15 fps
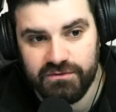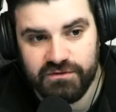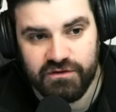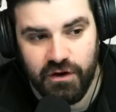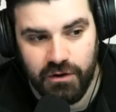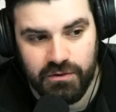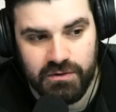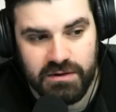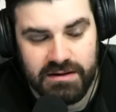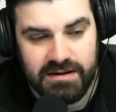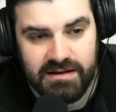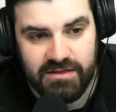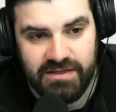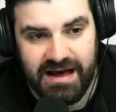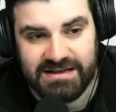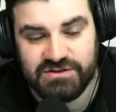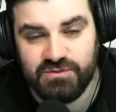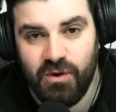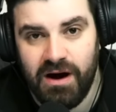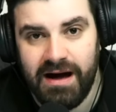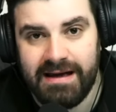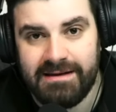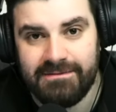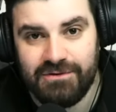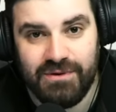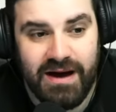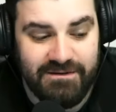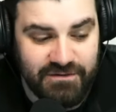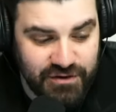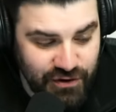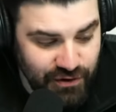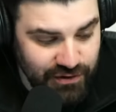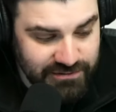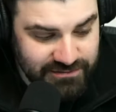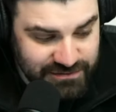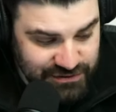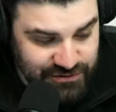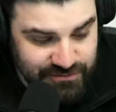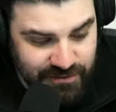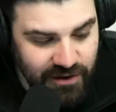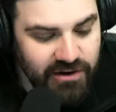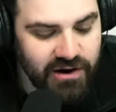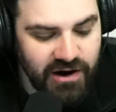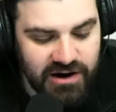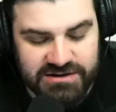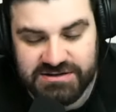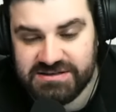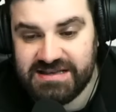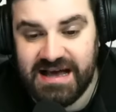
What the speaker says: So that's why you haven't got two podcasts.